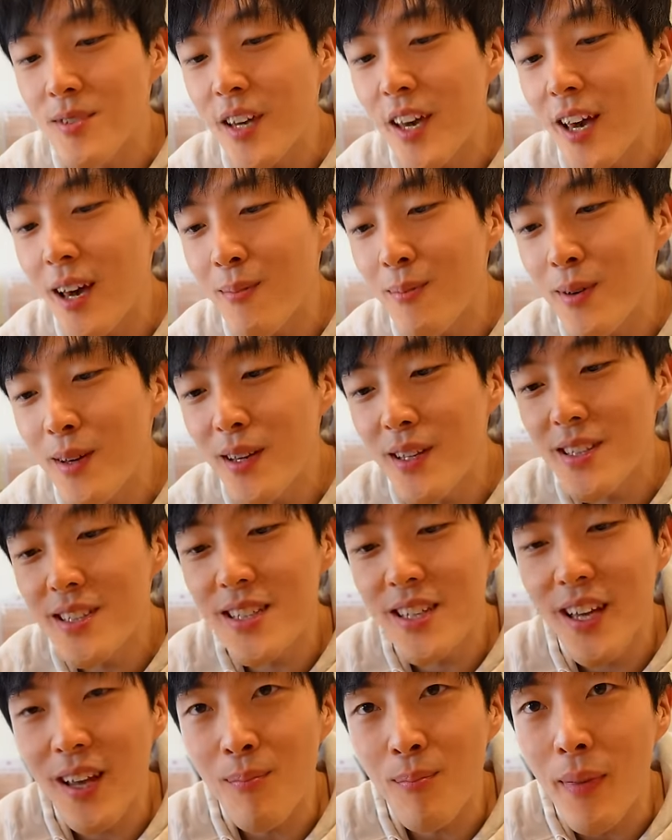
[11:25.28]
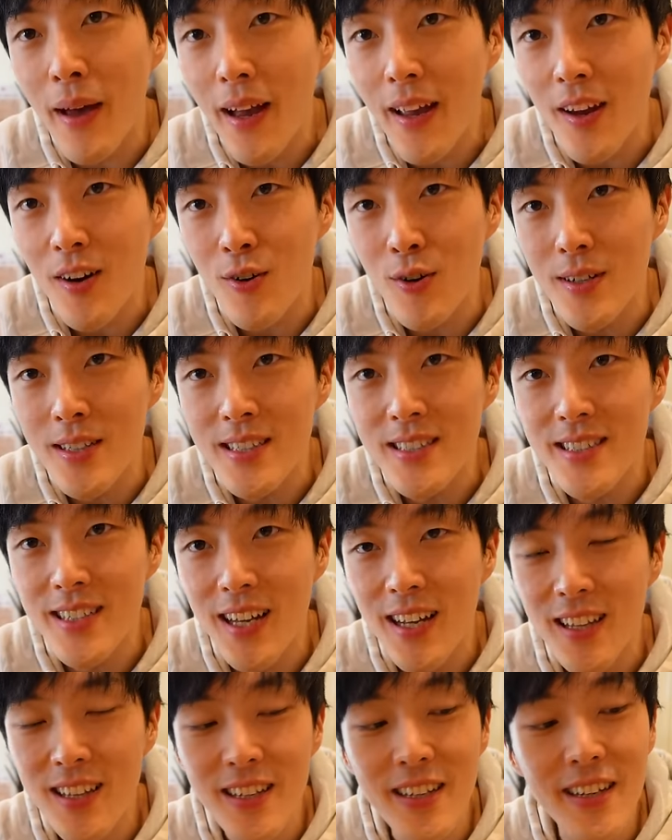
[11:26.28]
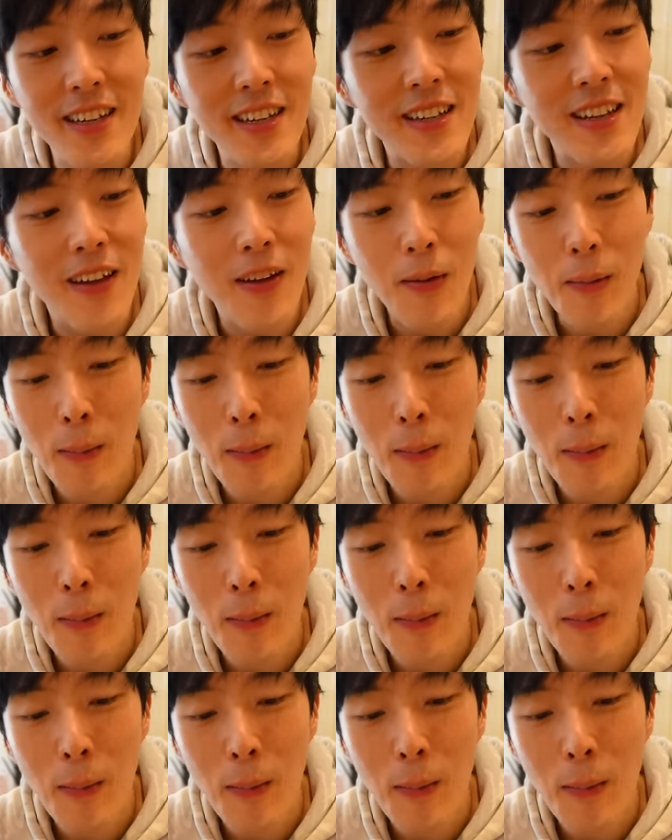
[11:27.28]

cabbage and macaroni salad.